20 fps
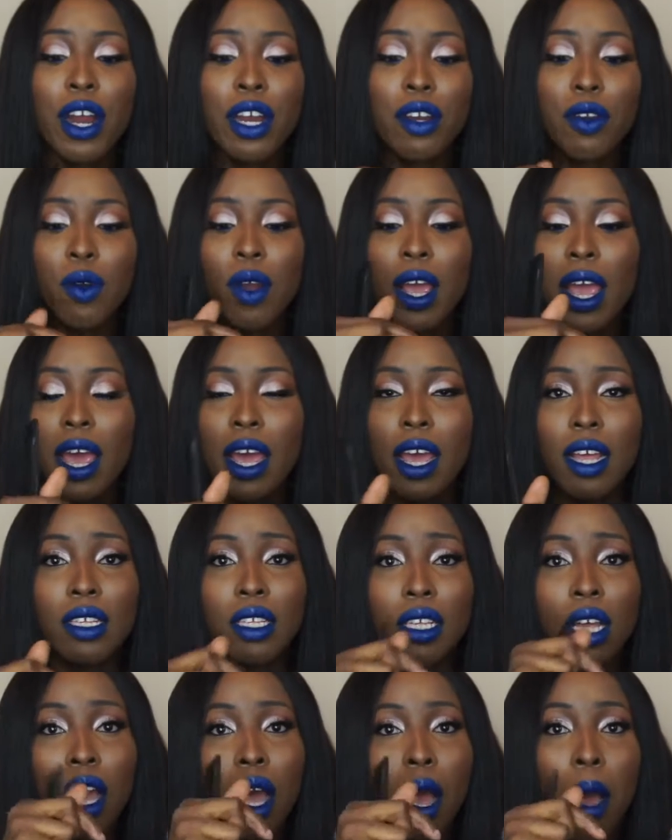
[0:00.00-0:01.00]
are no
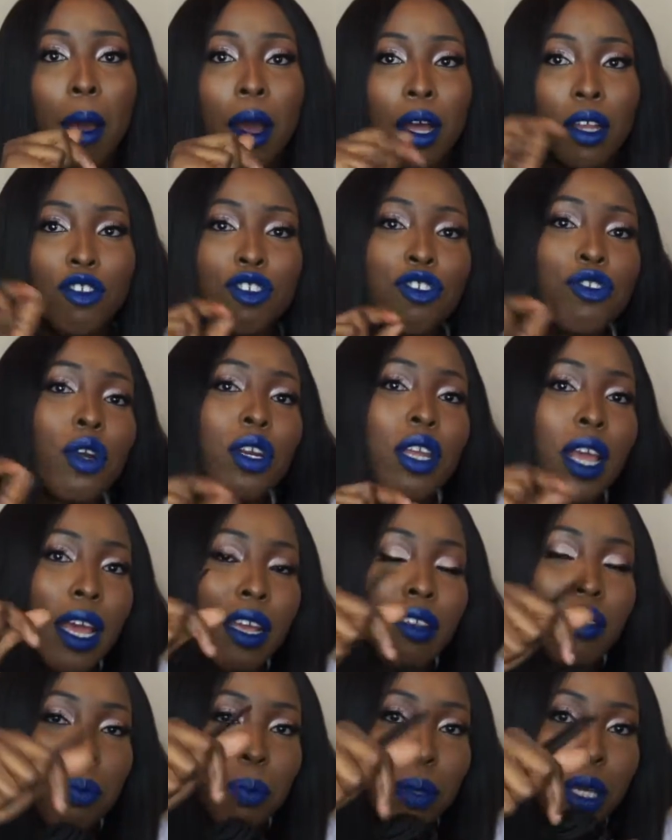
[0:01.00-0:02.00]
hairs short
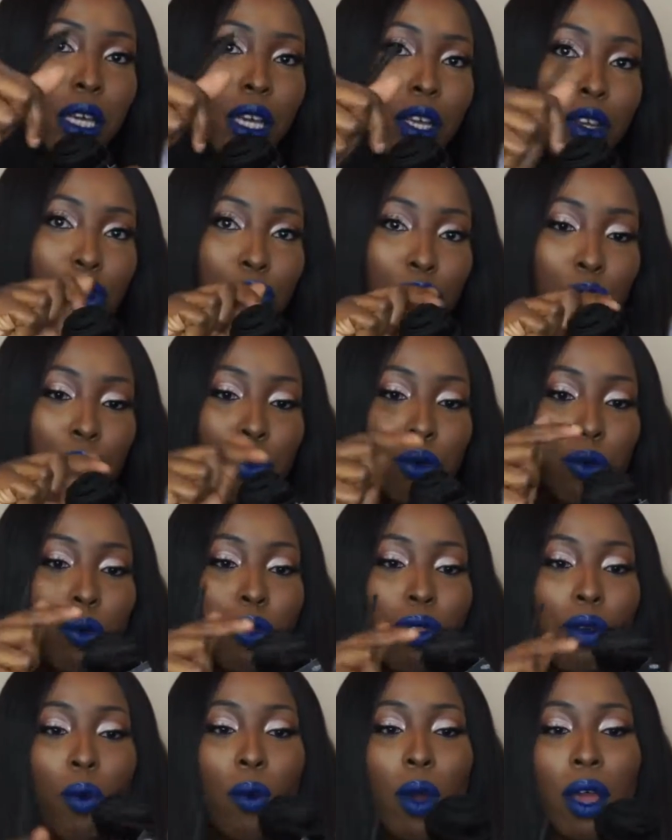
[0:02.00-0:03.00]
hairs peeking
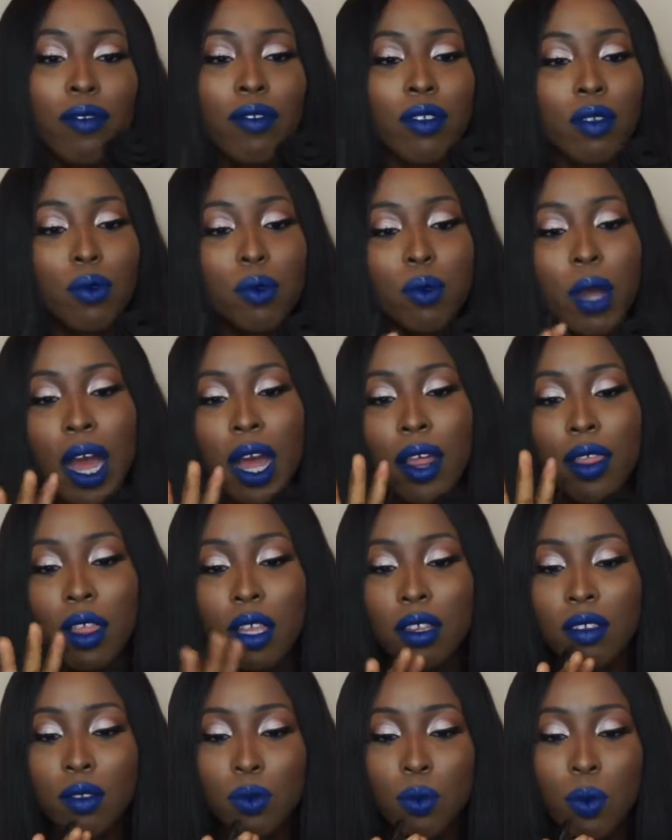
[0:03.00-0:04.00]
through the weft and
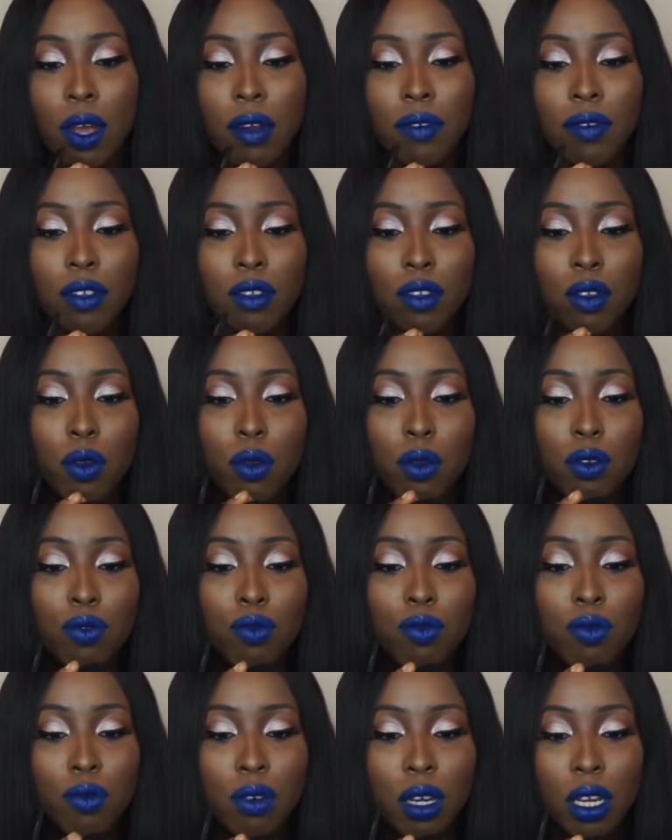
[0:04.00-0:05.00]
this weft
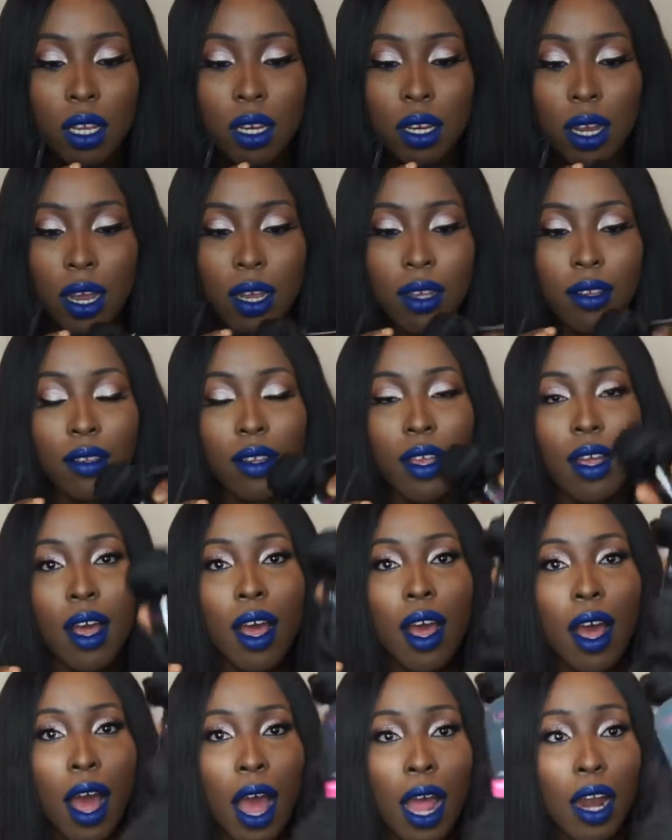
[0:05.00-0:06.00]
looks really nice
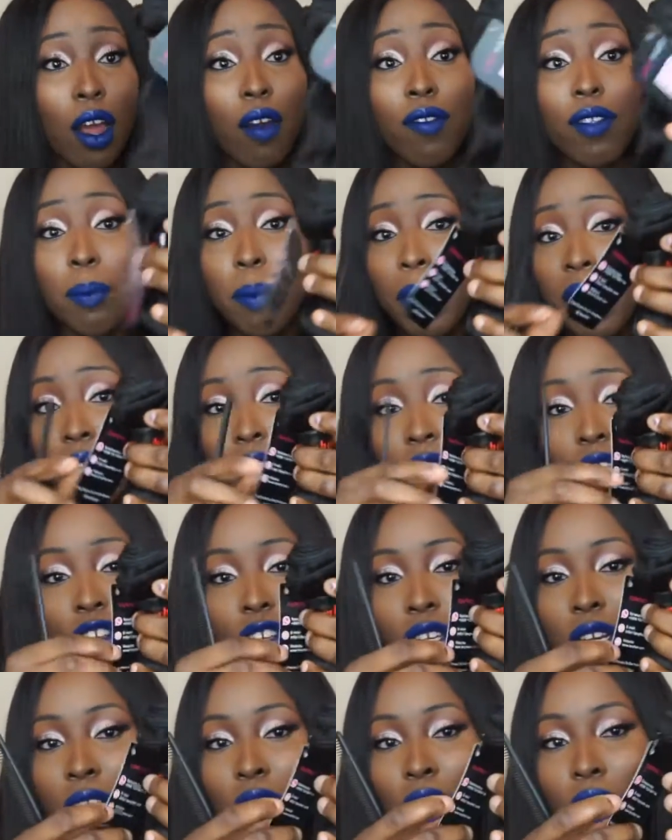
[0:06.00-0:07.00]
i love the
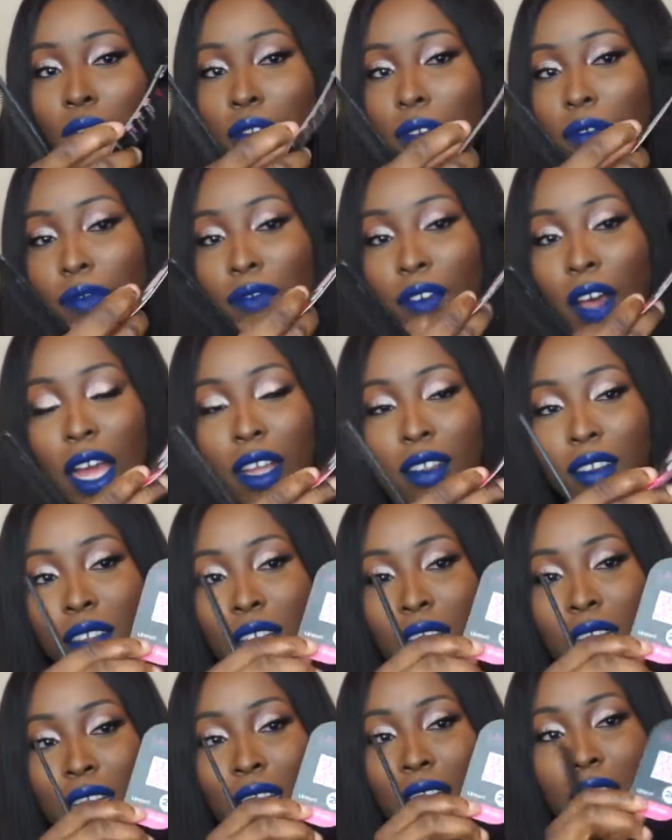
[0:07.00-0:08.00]
packaging i love the fact
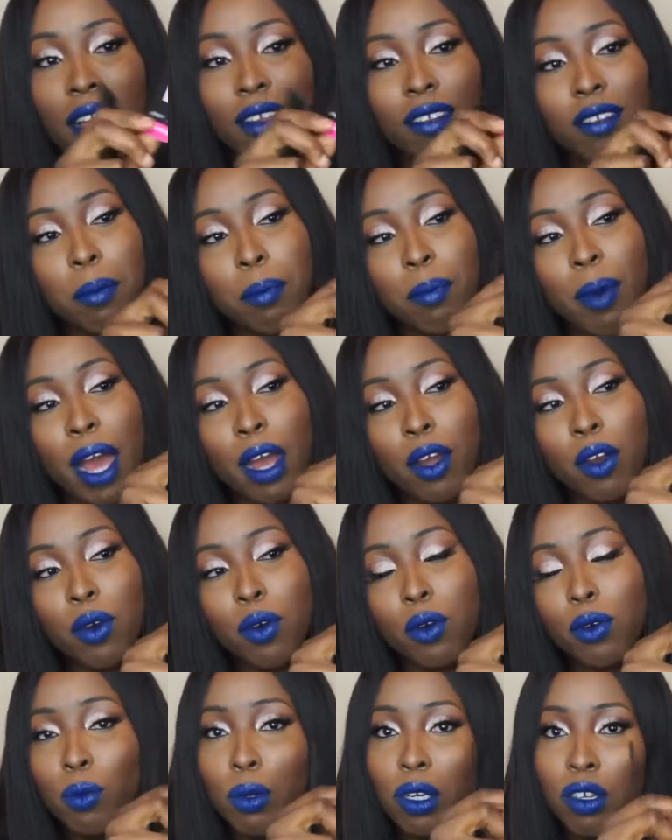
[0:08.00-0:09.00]
that it has a
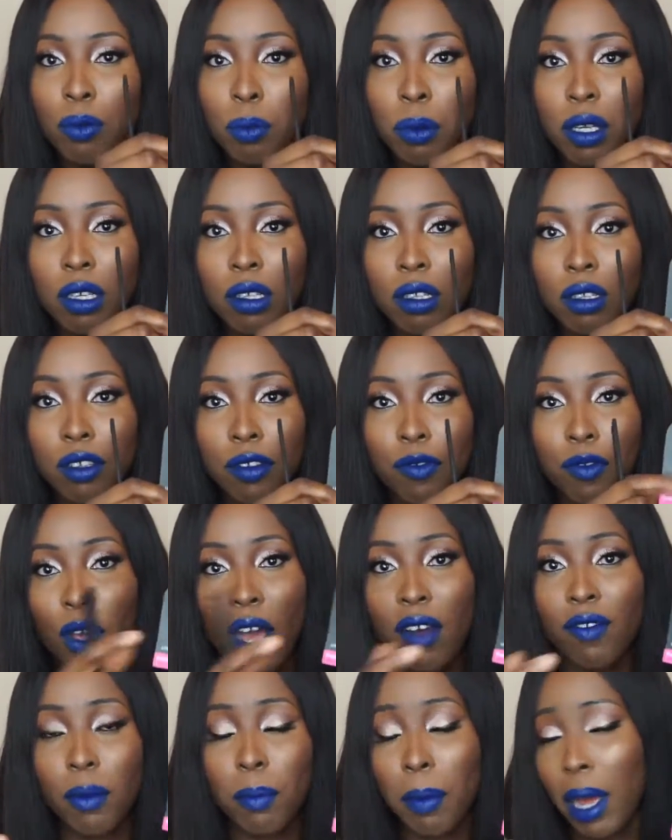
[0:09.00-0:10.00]
barcode which means if you
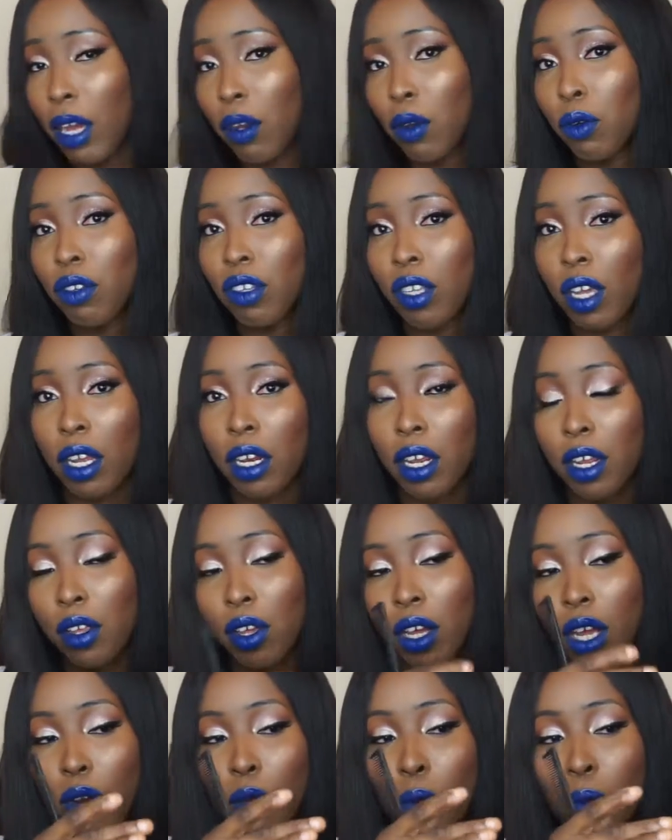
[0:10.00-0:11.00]
have a barcode scanner
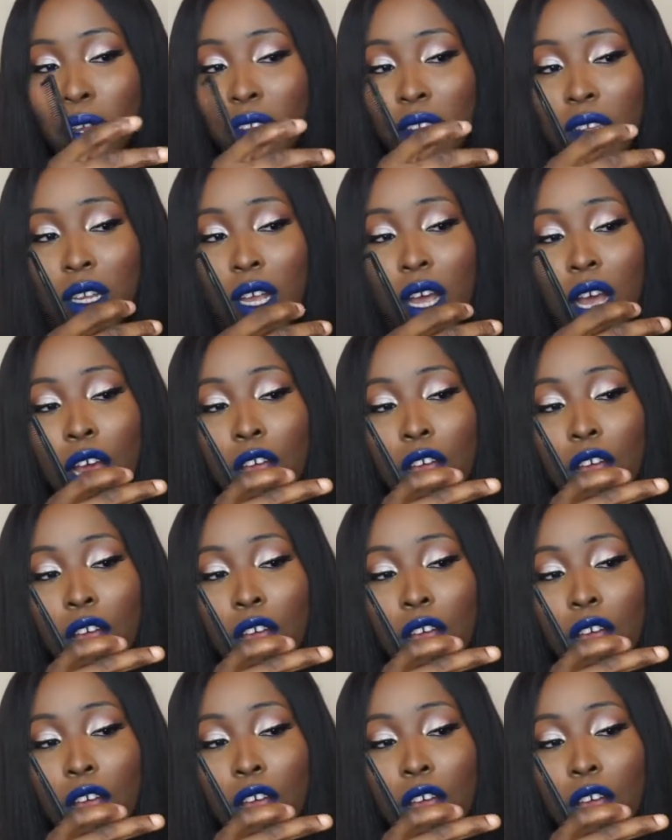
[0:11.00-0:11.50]
you can always